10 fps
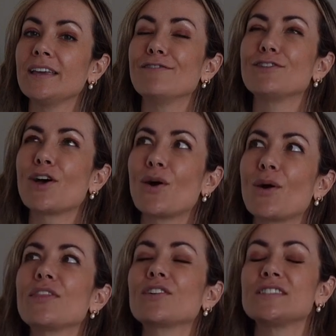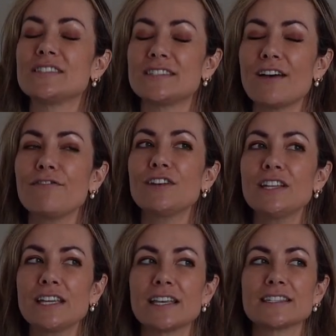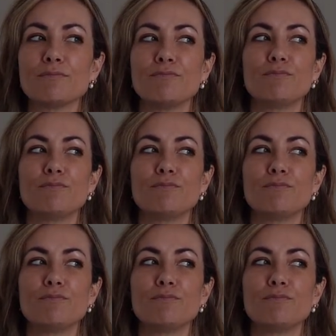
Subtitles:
even though there definitely is a